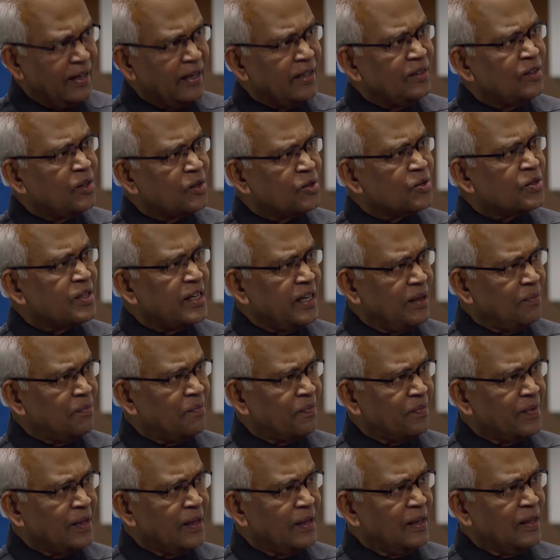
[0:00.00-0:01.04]
in the
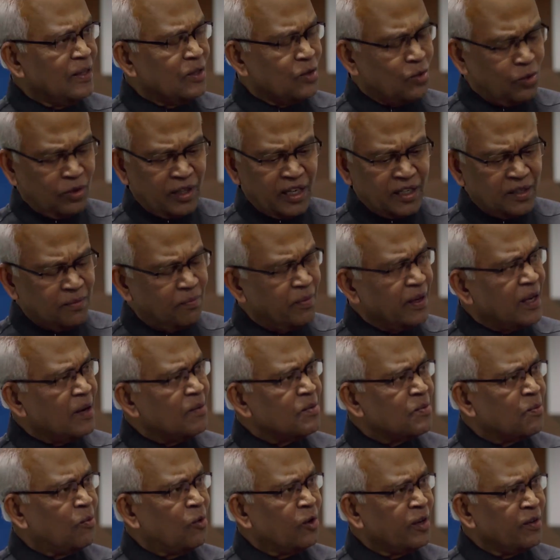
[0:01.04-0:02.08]
stream so that it
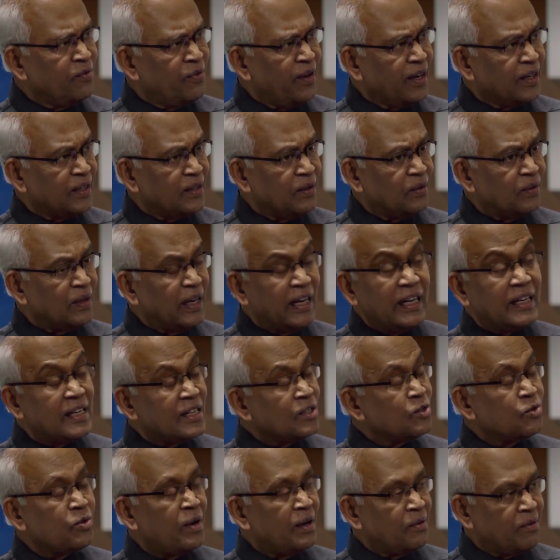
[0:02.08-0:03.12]
becomes more effective. It
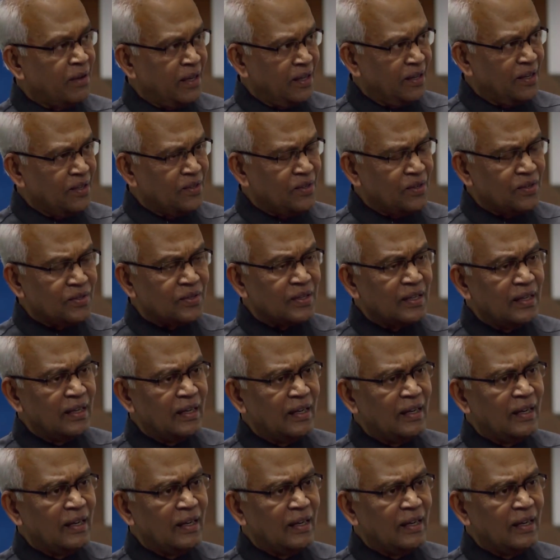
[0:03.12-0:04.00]
has 2 advantages.